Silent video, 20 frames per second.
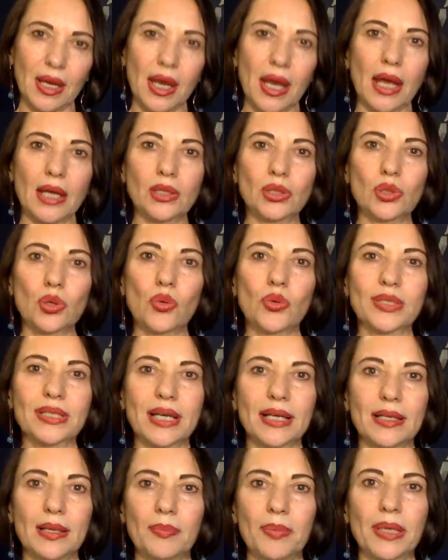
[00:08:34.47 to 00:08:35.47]
And so with
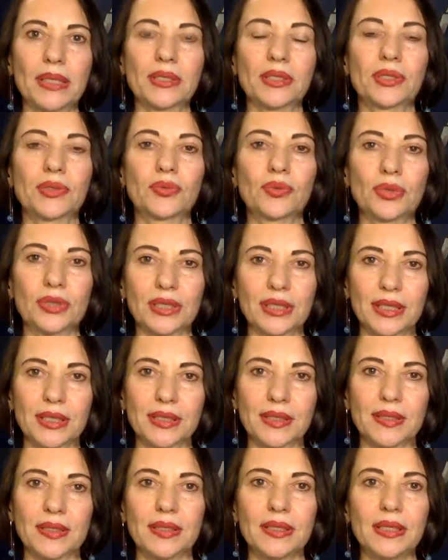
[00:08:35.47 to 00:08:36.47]
Colourpuncture, what I can
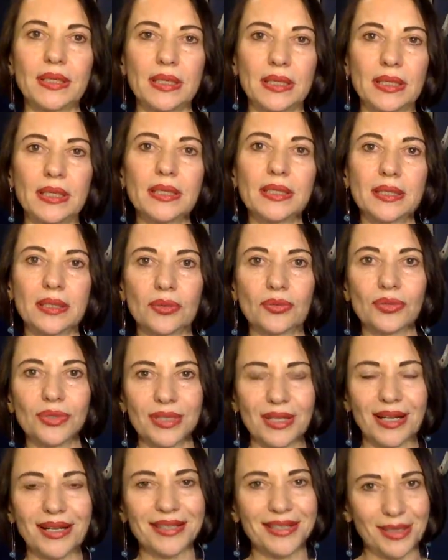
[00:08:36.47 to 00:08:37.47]
see is the
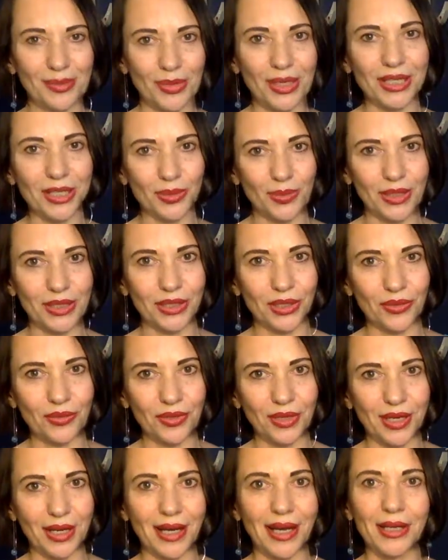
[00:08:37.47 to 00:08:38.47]
results are much, much
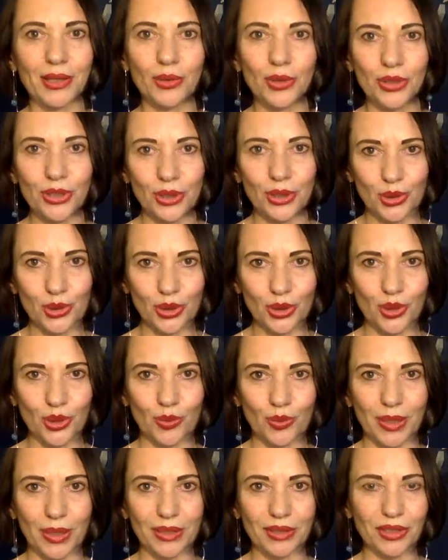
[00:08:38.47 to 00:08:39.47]
quicker. I also do
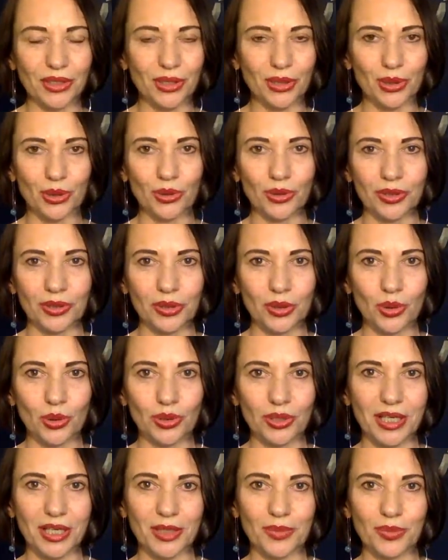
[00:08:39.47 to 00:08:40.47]
acupuncture, and don't
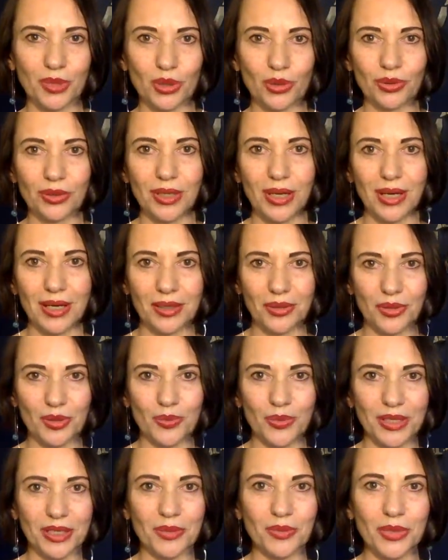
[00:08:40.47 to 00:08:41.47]
get me wrong, I
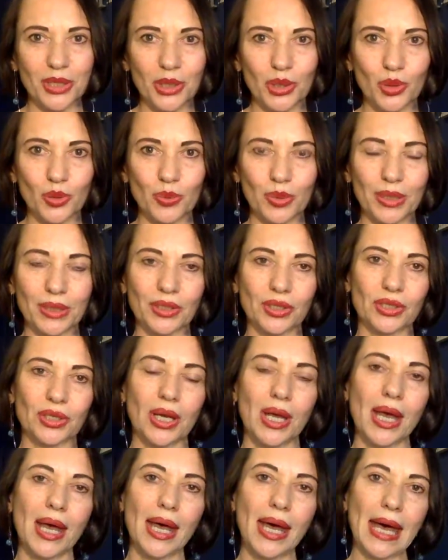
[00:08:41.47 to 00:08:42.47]
respect my acupuncture.
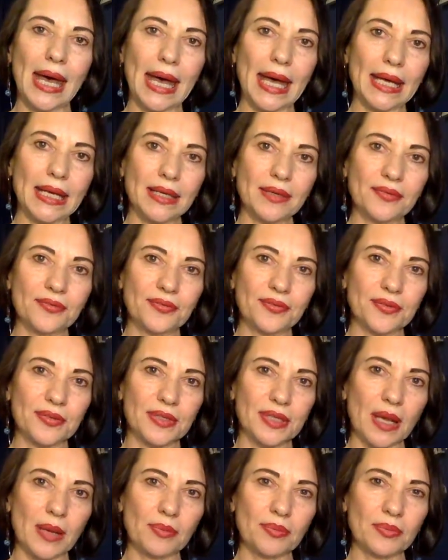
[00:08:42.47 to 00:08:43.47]
And
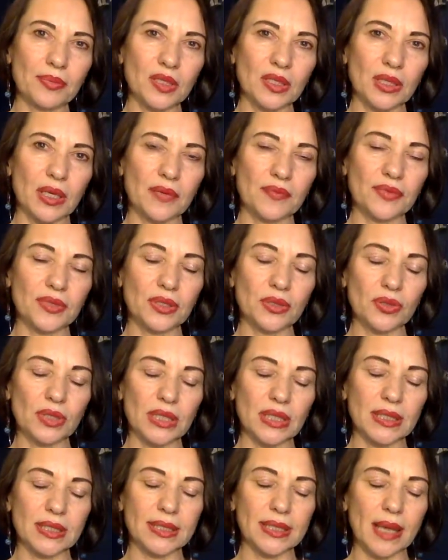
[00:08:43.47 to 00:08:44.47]
if there
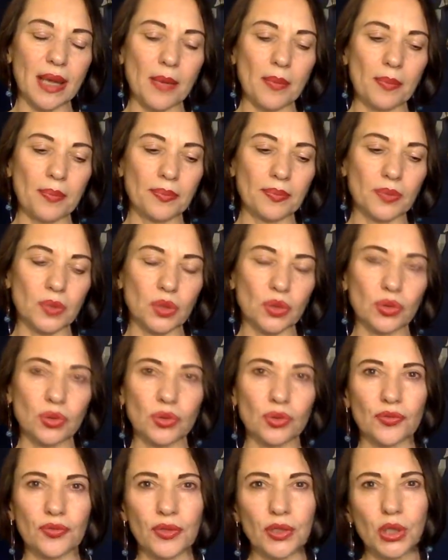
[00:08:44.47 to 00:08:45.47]
is some sort
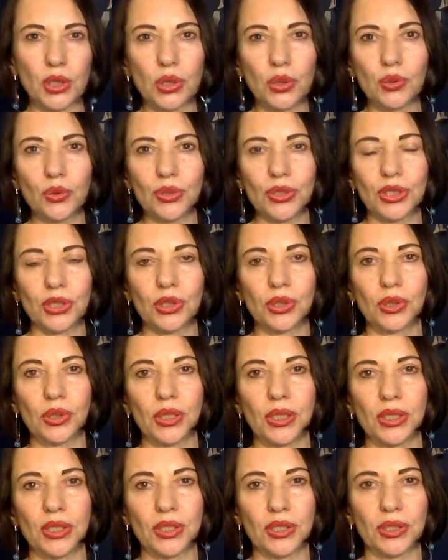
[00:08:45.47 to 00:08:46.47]
of acute
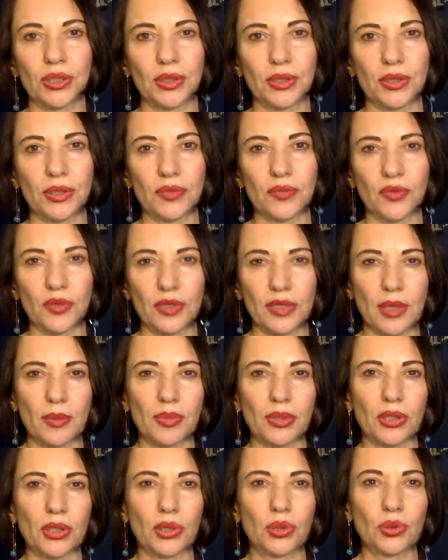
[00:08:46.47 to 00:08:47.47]
situations, for
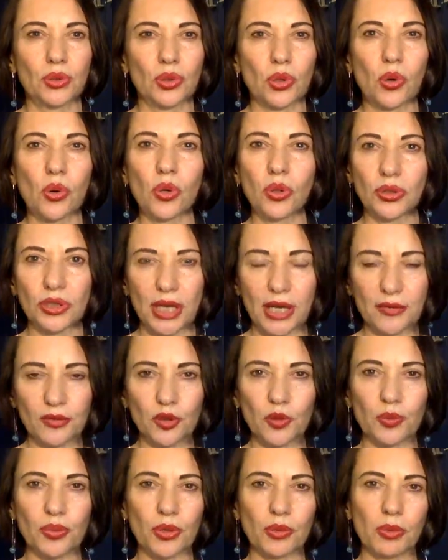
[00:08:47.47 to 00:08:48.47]
example, acute cold, I would
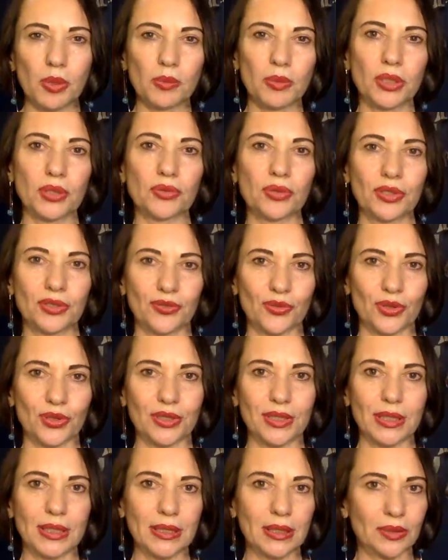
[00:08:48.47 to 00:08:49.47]
probably reach for the
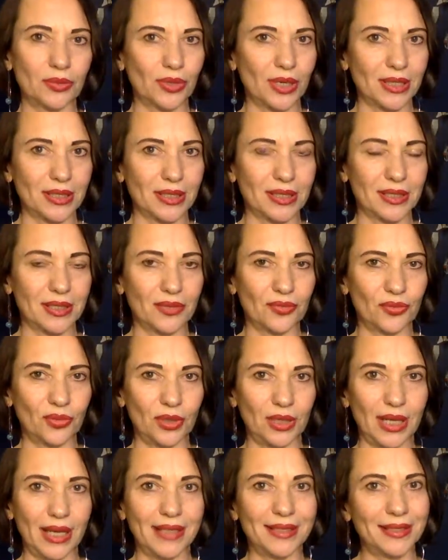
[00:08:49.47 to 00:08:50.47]
needle rather than for
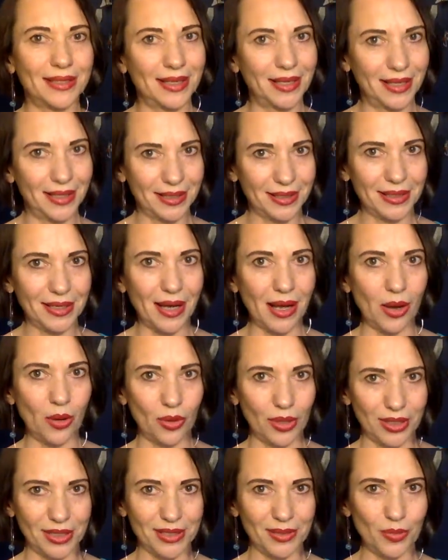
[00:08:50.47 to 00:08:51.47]
light now
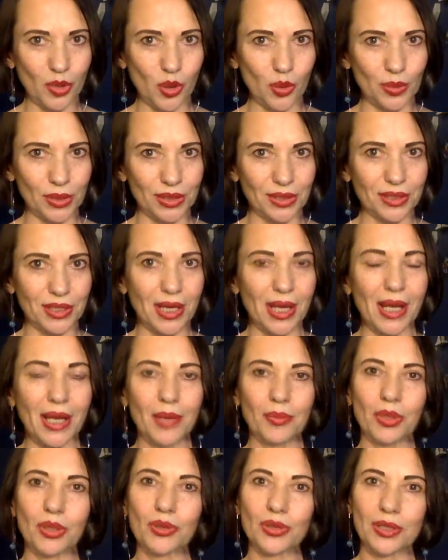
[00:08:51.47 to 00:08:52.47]
at the moment,
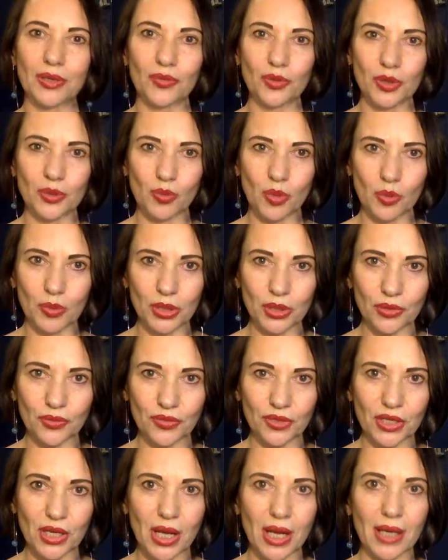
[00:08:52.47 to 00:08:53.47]
because there was a moment of
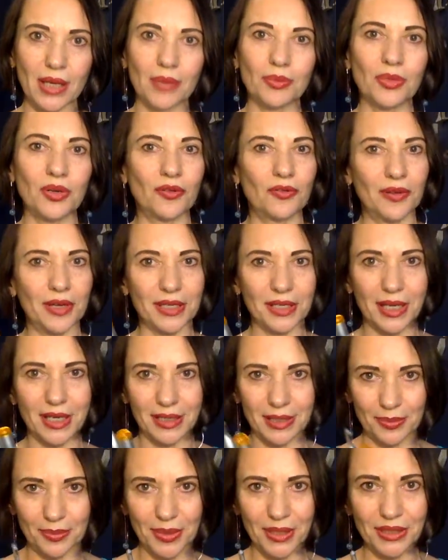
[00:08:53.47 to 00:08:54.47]
time when
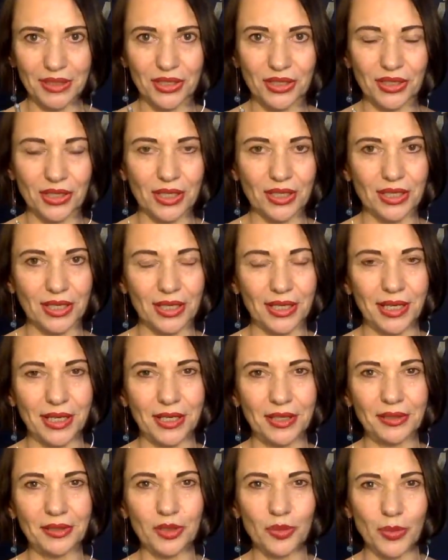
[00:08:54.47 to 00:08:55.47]
Colourpuncture actually
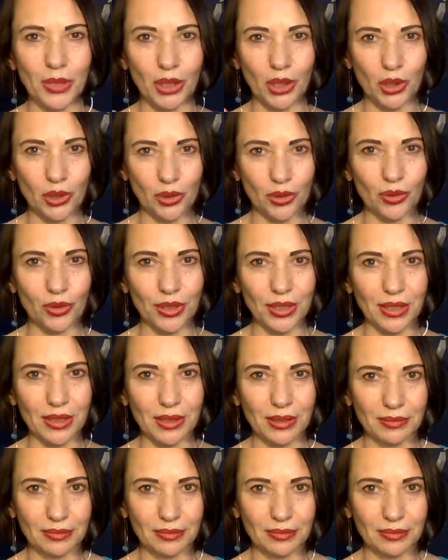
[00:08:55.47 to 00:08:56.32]
healed my chronic